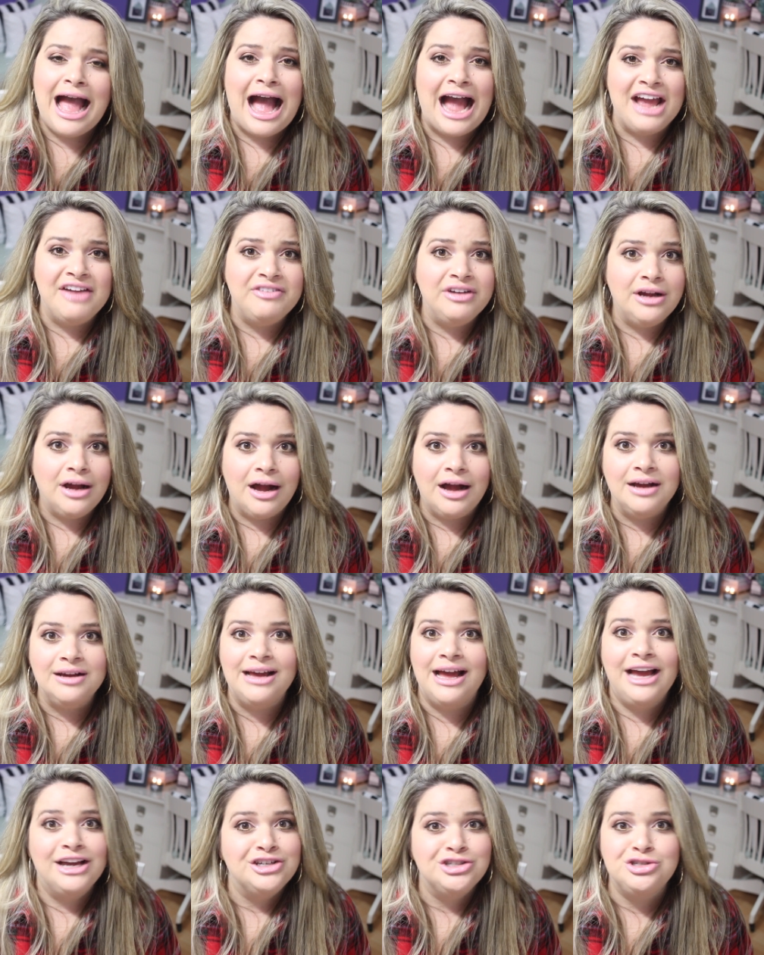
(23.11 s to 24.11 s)
I even got
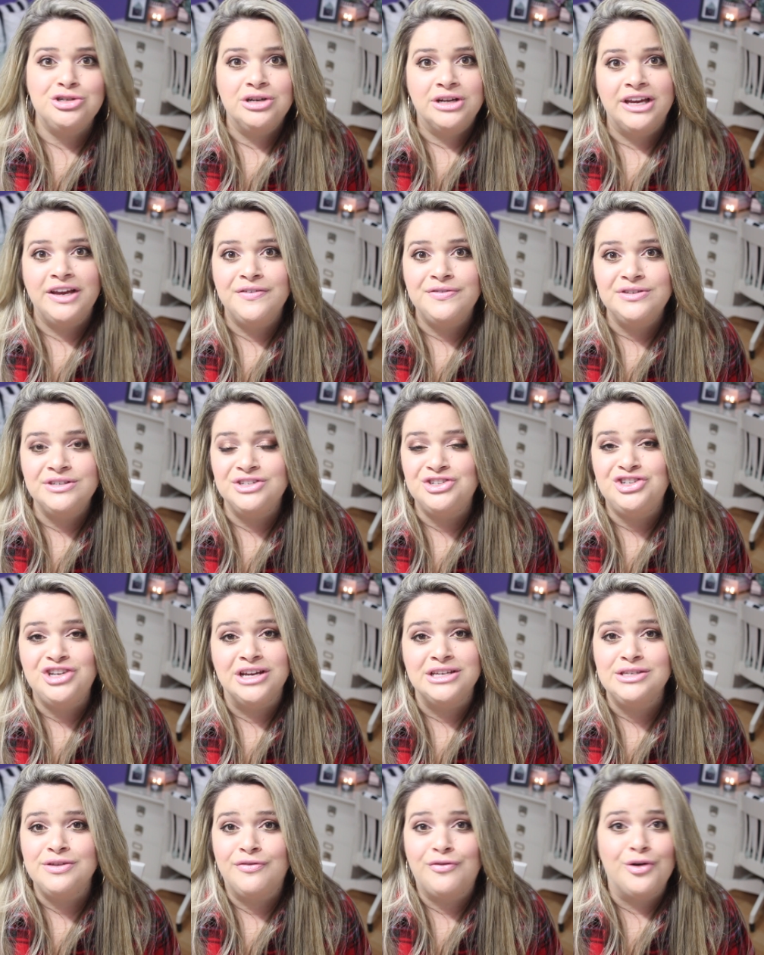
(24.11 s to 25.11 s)
extra gifts
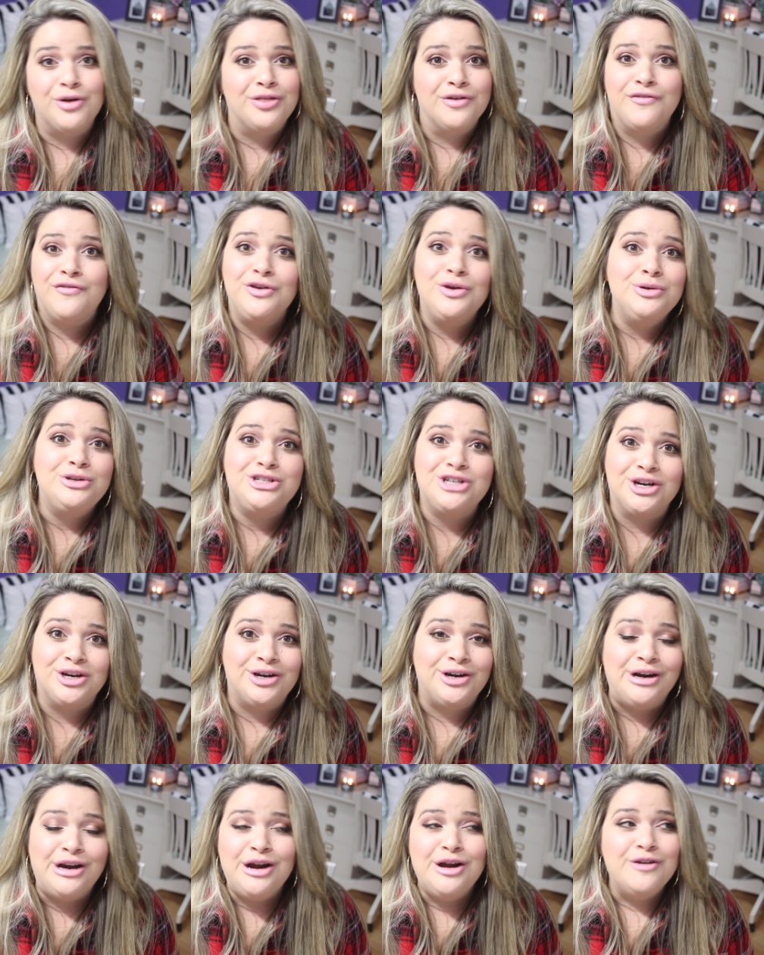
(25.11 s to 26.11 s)
just for the
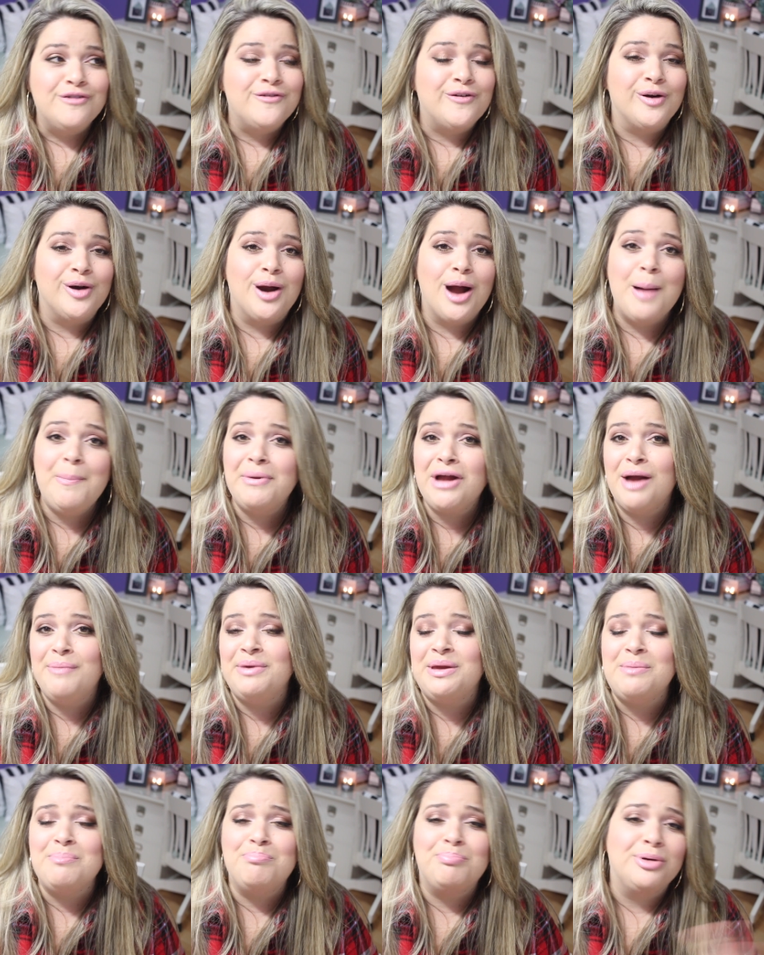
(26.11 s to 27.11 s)
future for
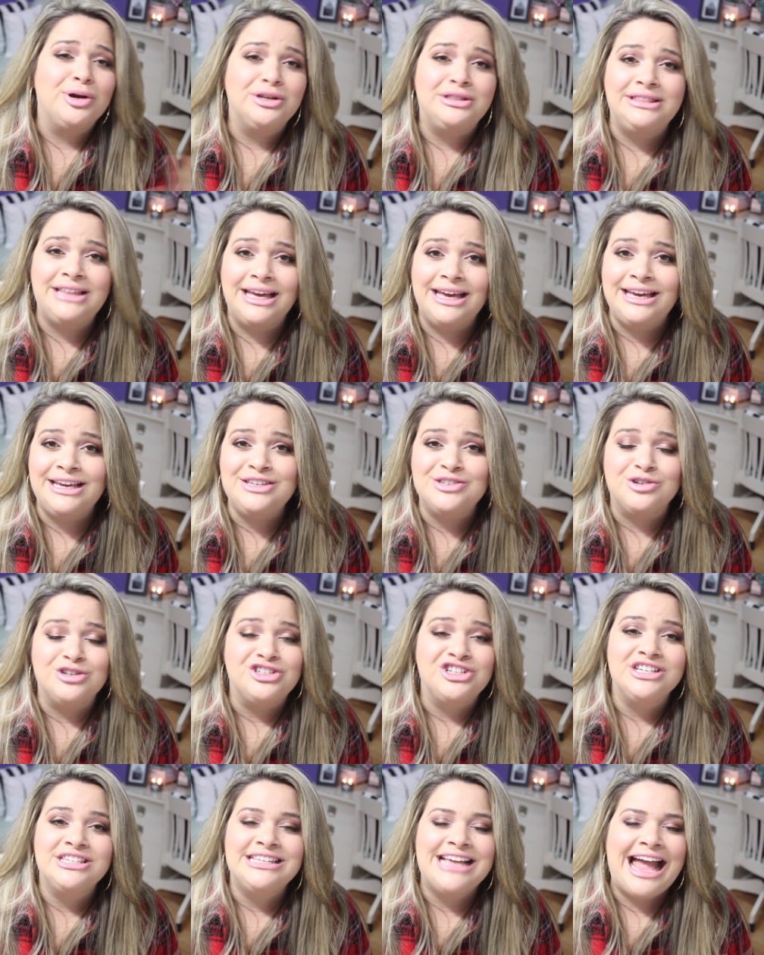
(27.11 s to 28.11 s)
upcoming birthdays
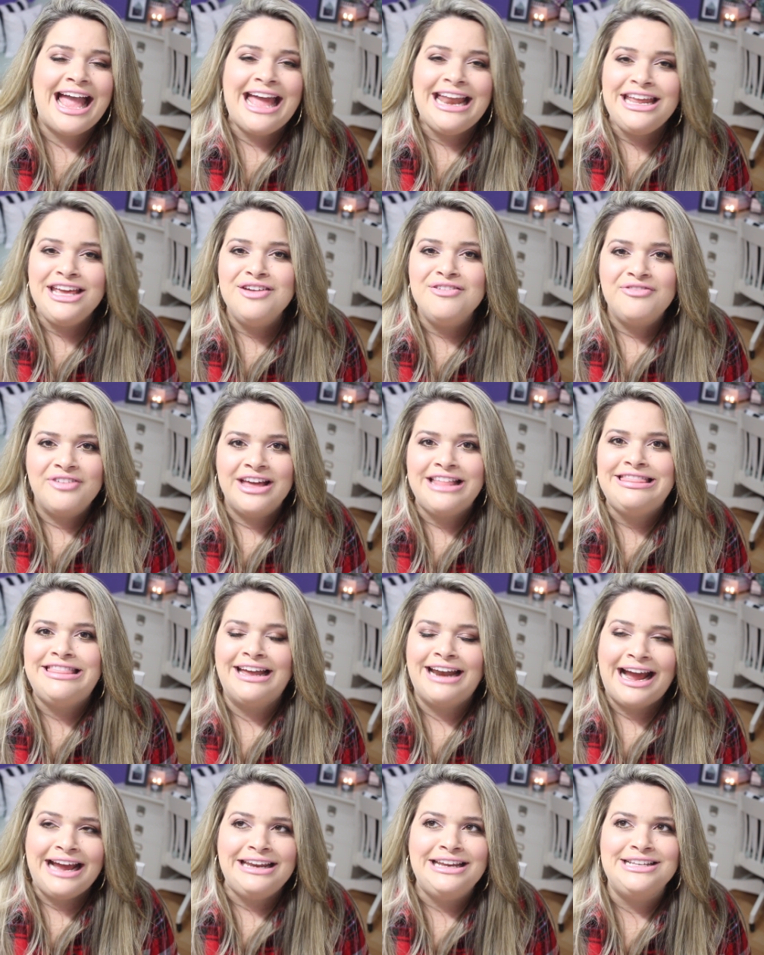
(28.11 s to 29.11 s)
or just any event
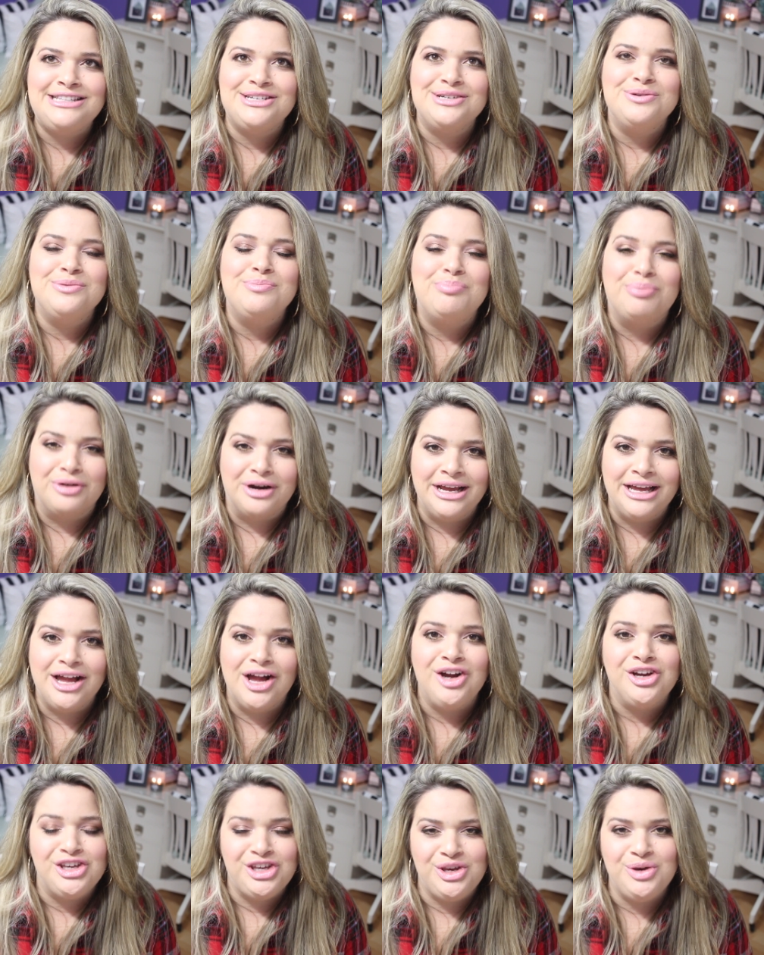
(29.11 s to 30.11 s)
that I need to bring
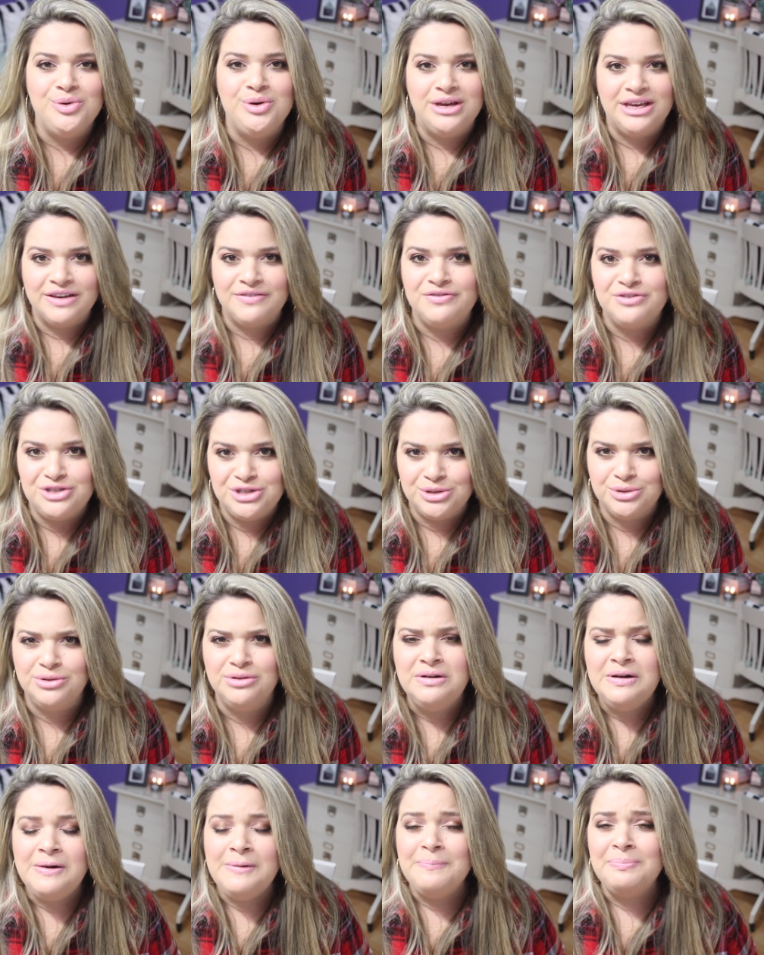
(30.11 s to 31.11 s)
a cute gift
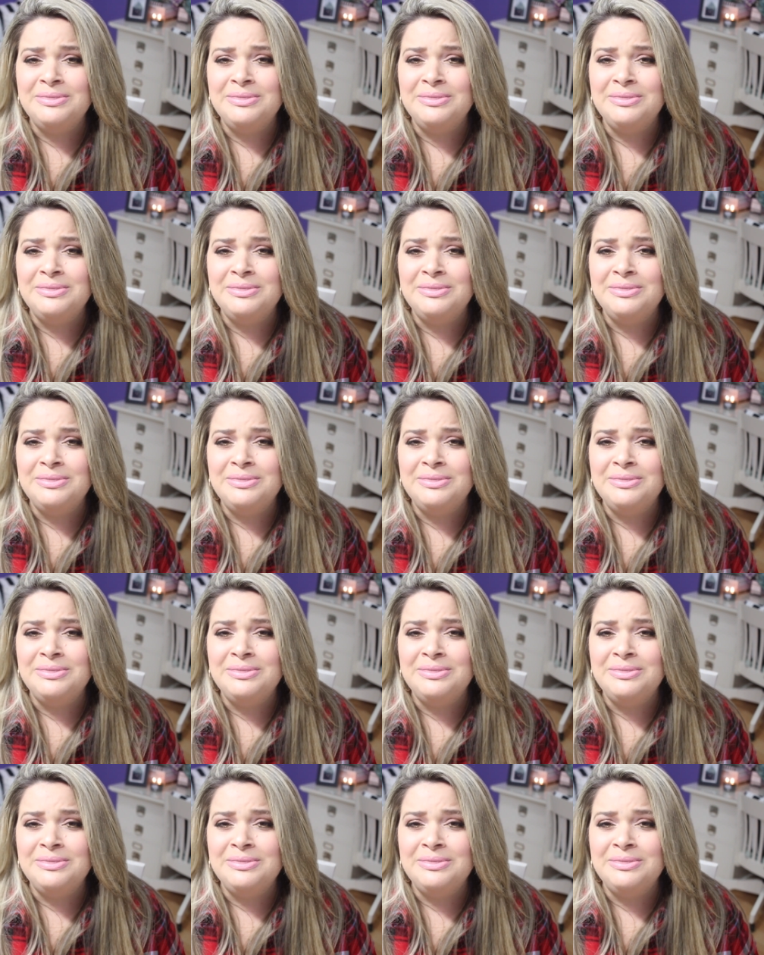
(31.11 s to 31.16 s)
to.